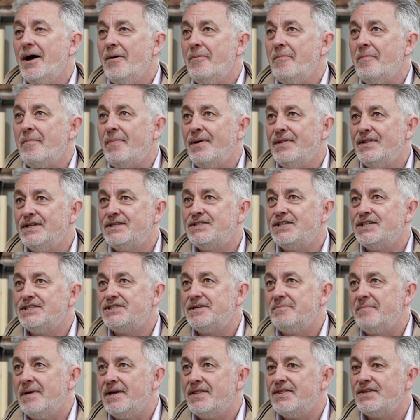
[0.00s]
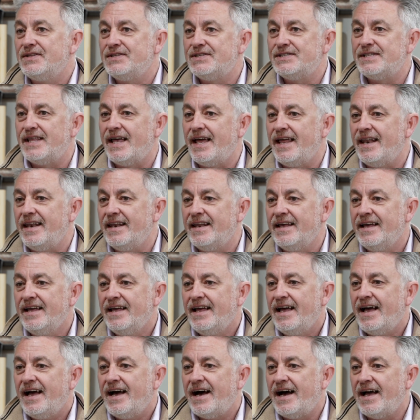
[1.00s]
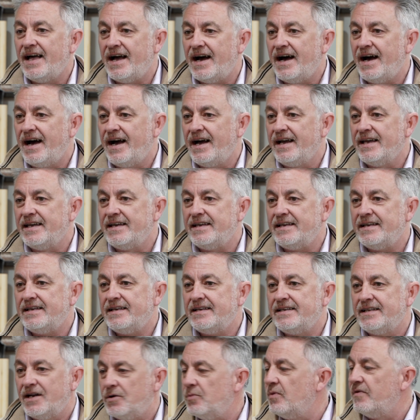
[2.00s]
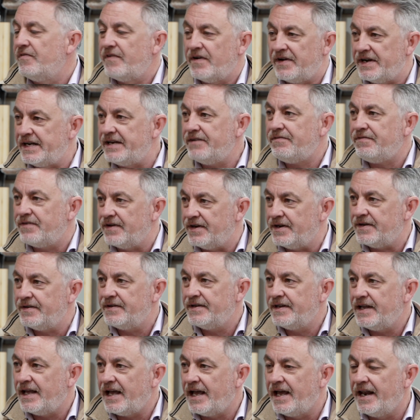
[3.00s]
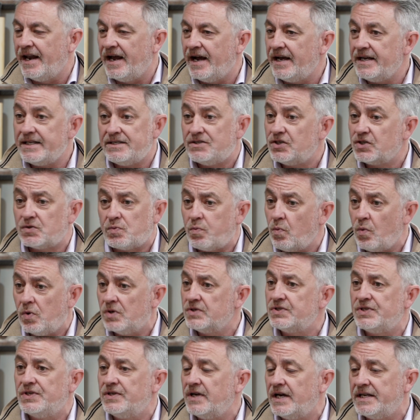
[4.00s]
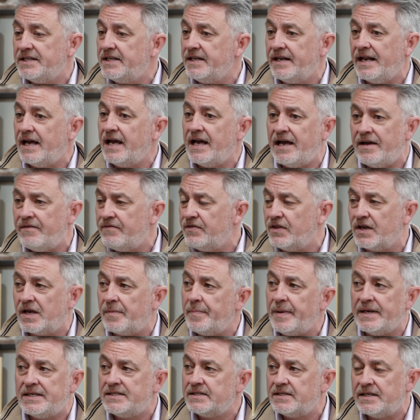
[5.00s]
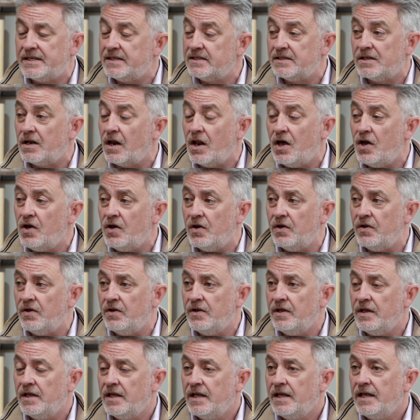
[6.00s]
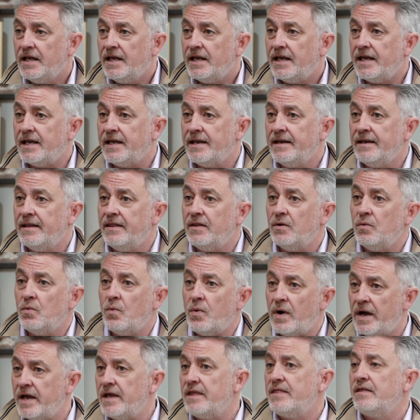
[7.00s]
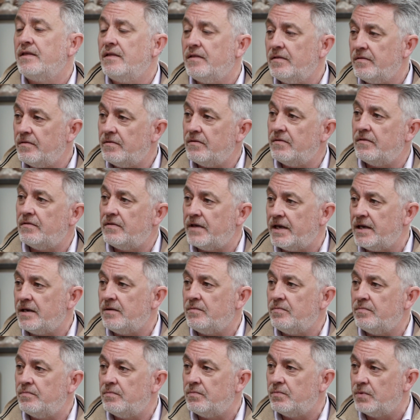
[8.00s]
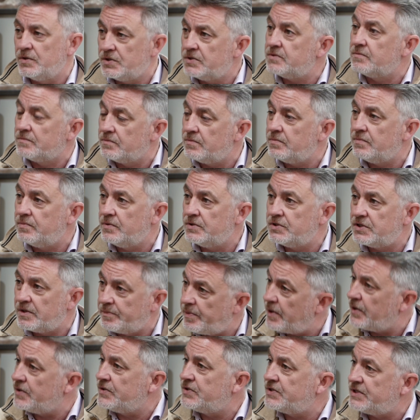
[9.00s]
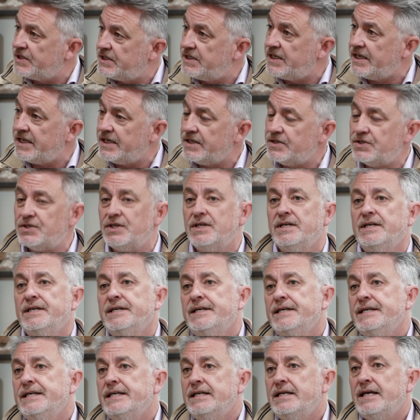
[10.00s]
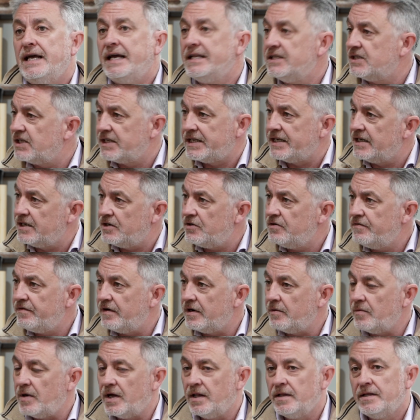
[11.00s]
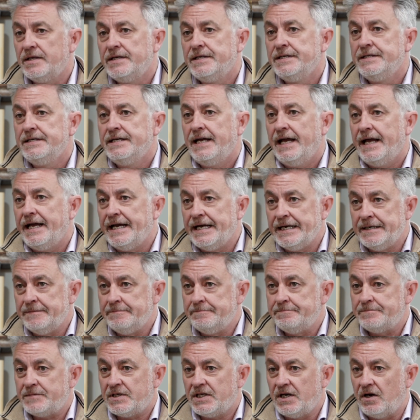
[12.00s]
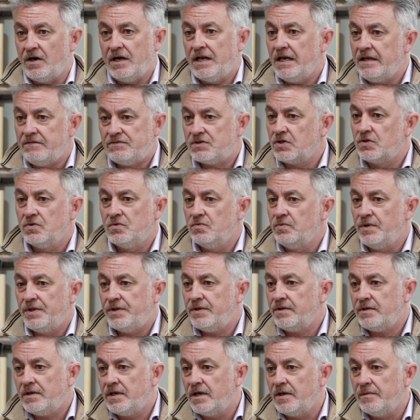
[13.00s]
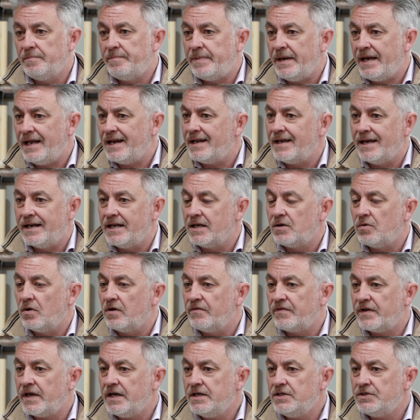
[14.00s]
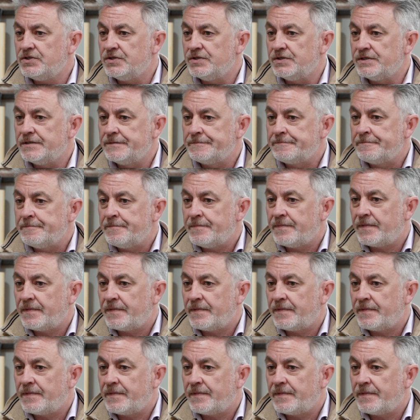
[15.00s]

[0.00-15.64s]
um, but the teaching methods then I, I you know were very different, and I just wasn't I didn't have the capacity to learn in the way that they was were supposed Teaching to teach. yeah. Hence, I didn't do very well. Um, you know, I left school with you know barely any qualifications,